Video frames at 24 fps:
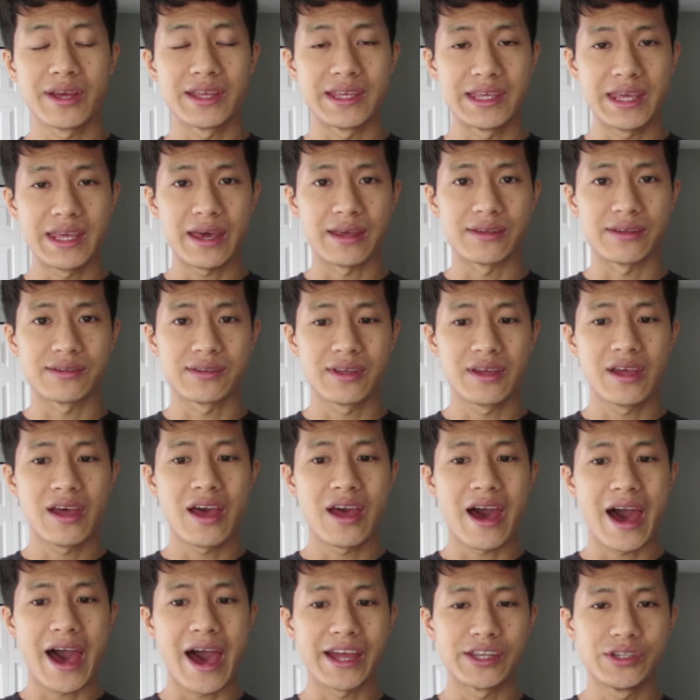Yes,
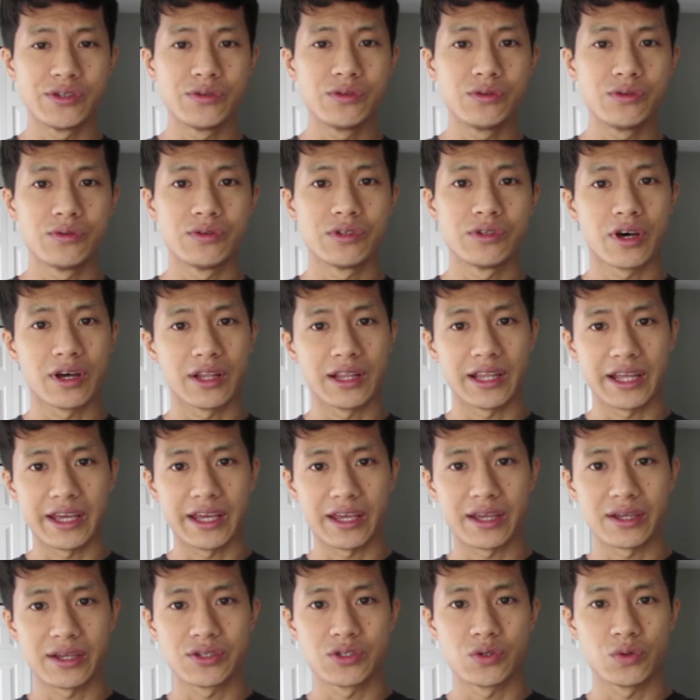I do not
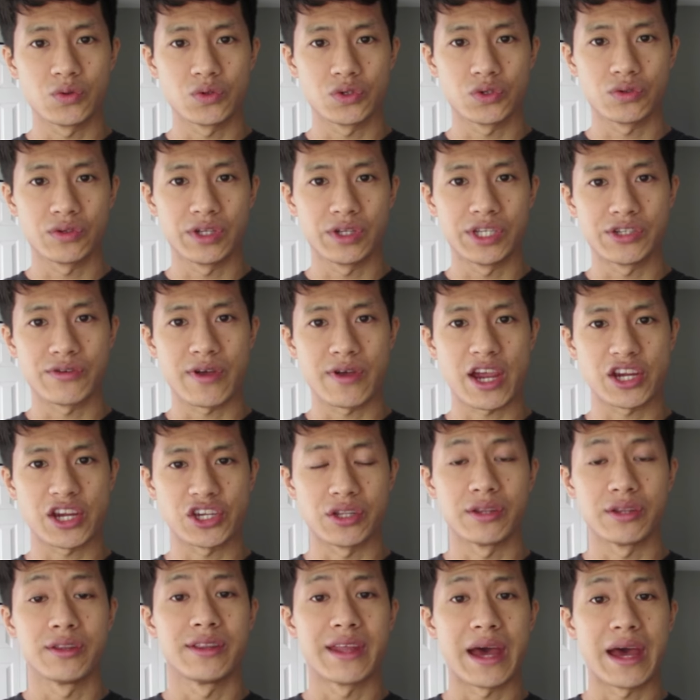like social
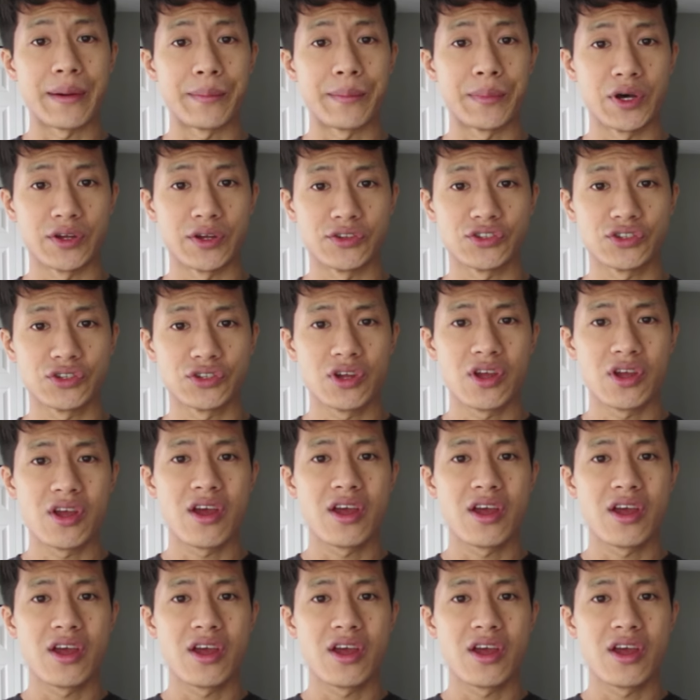interaction that much.